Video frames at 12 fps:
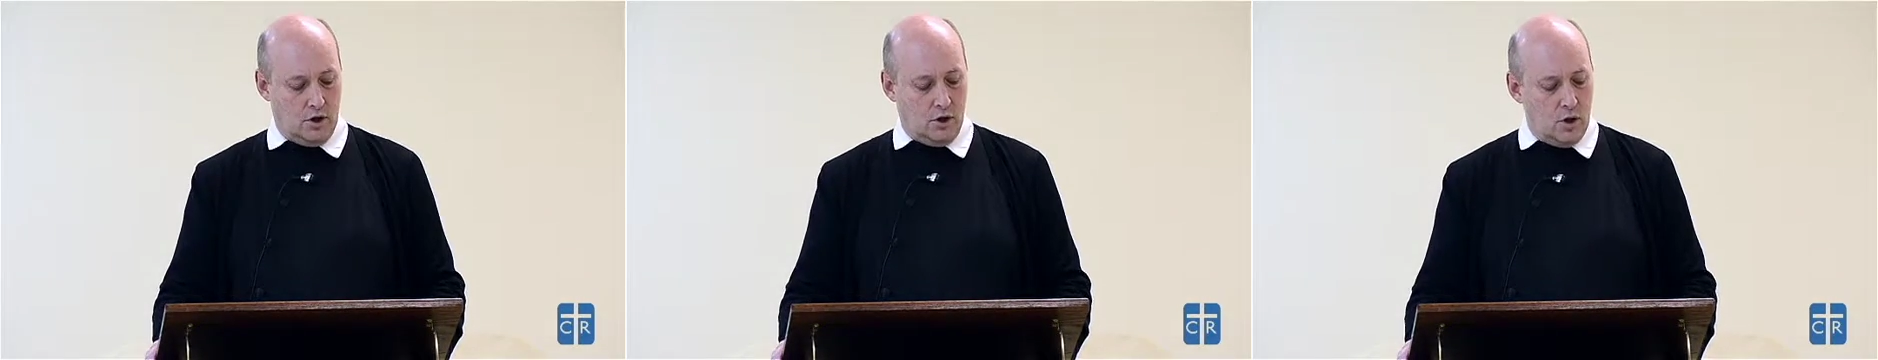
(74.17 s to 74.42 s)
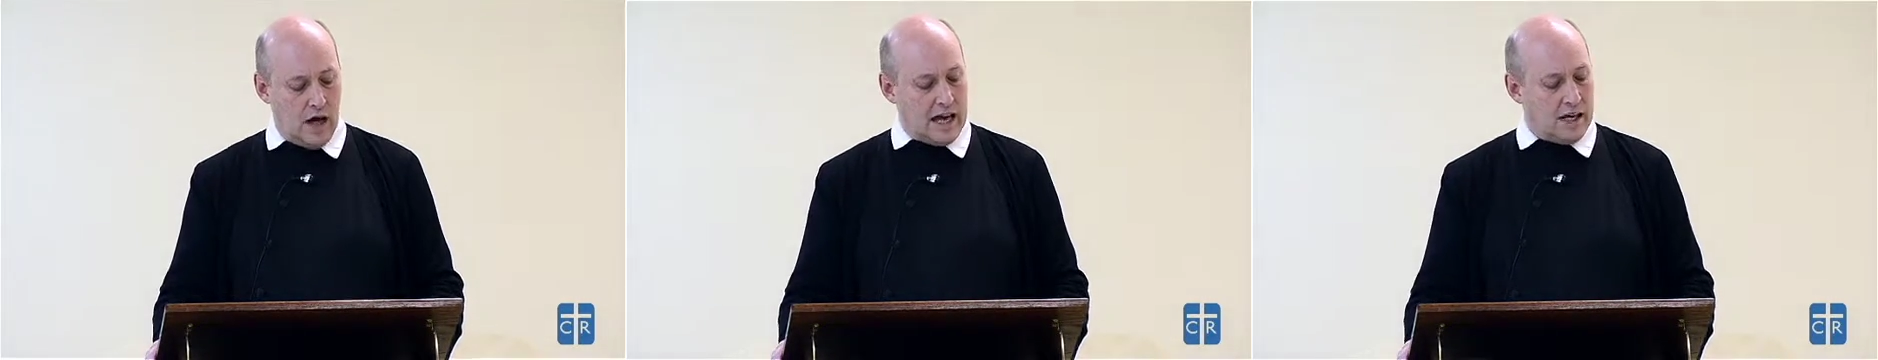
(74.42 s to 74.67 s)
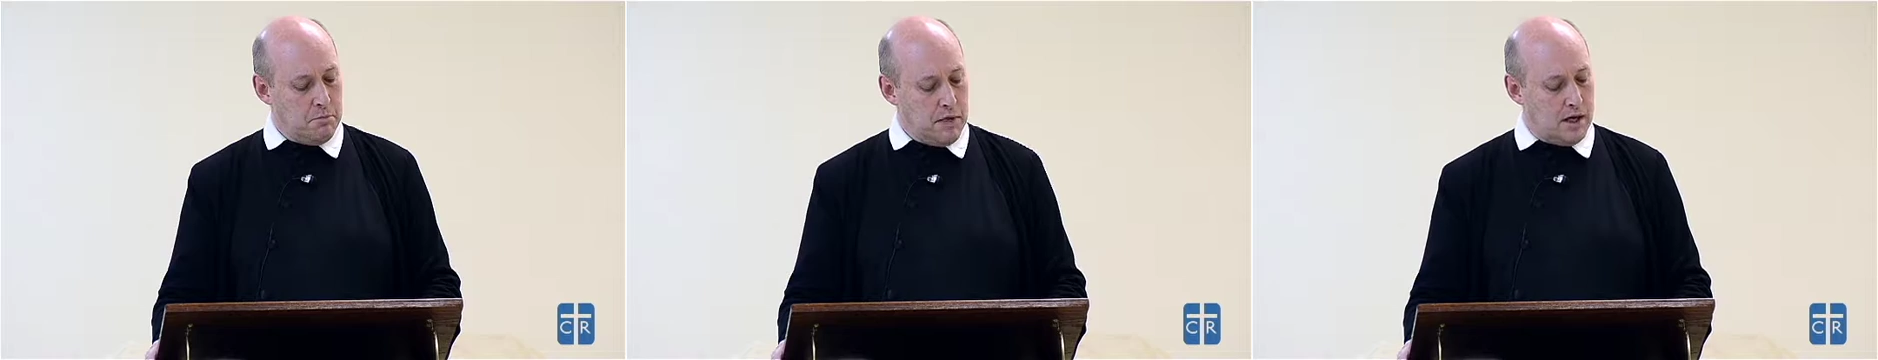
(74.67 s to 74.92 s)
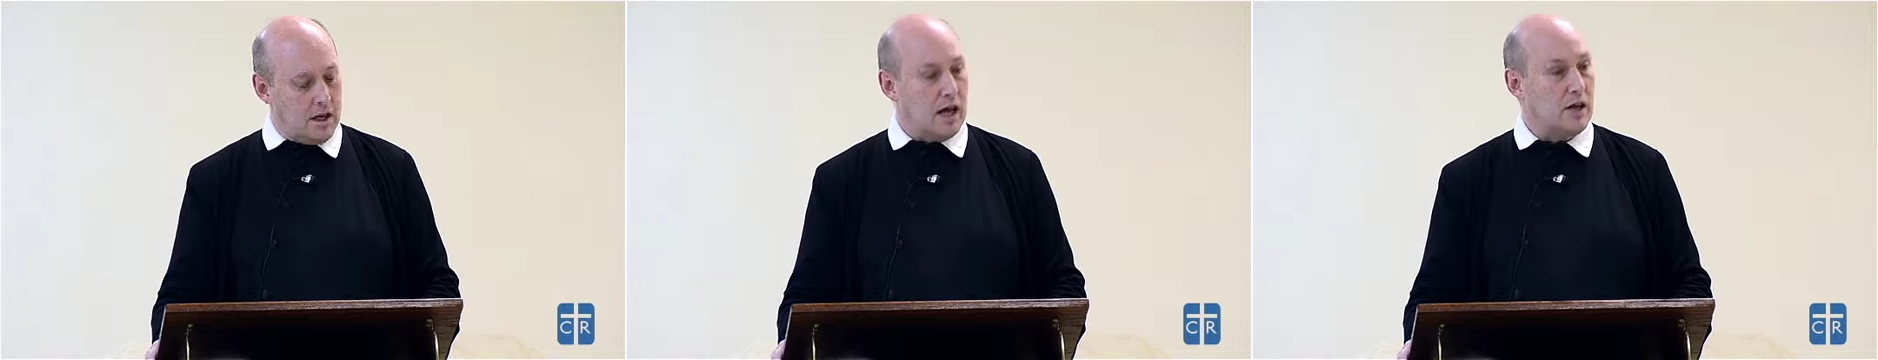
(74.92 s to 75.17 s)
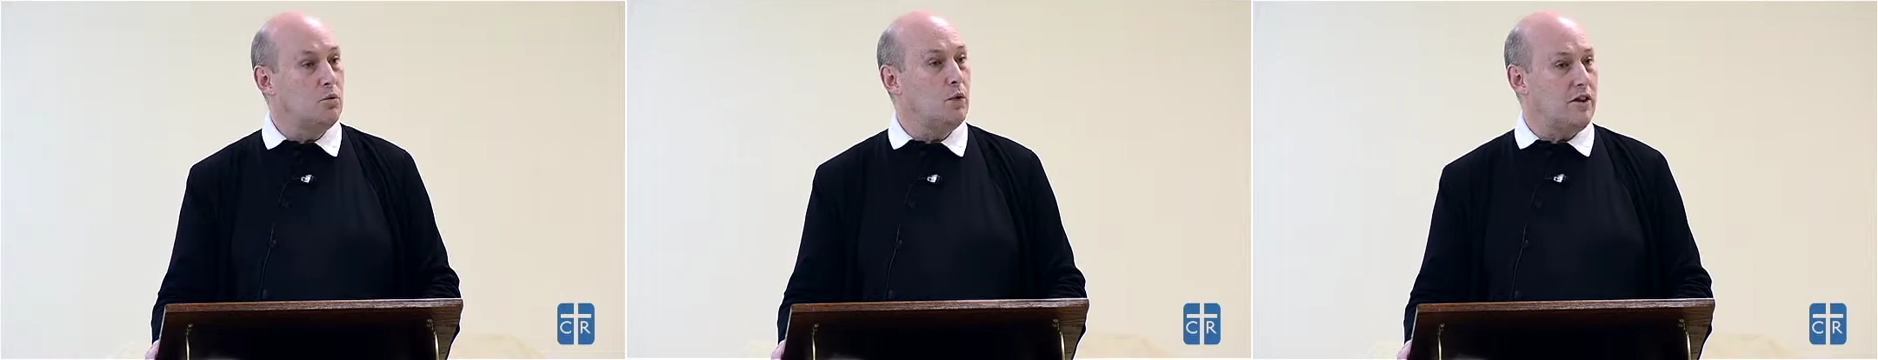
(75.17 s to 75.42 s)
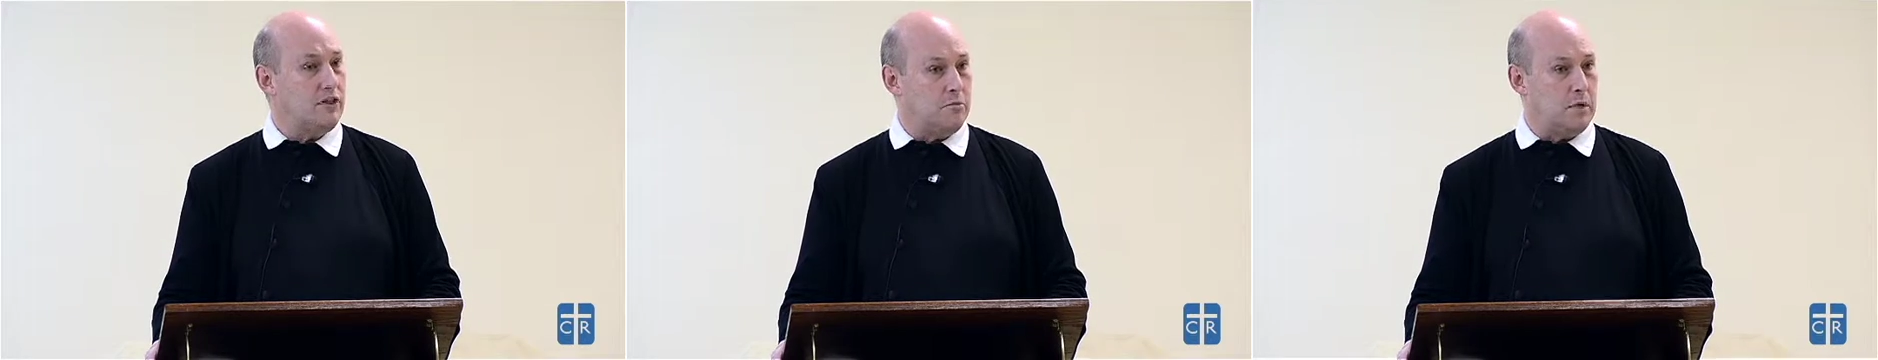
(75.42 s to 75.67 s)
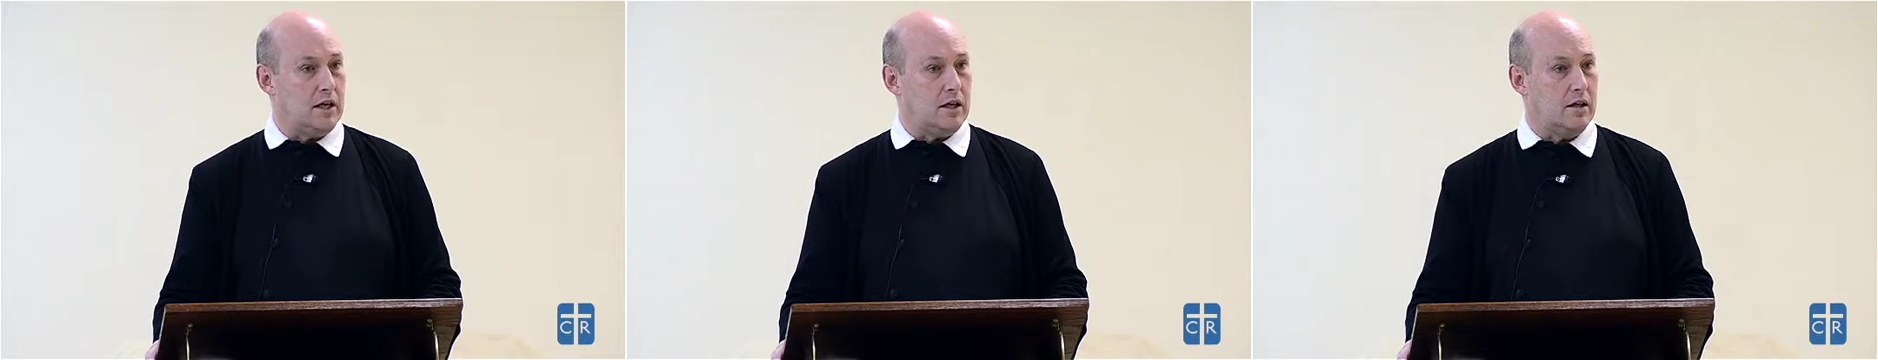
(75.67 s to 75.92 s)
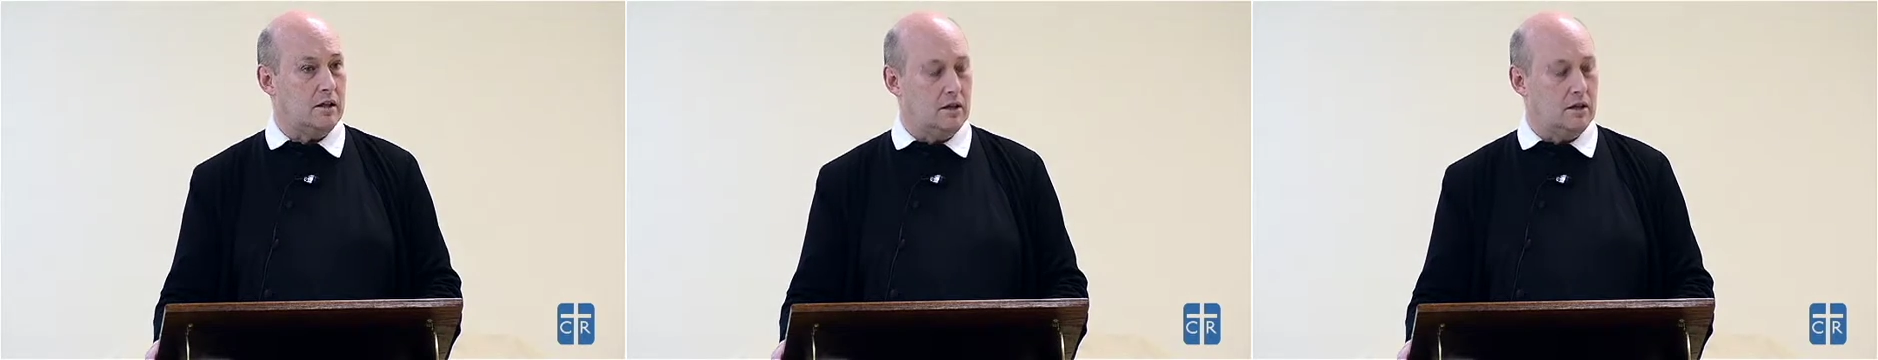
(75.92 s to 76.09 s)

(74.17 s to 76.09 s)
who, like me and with me,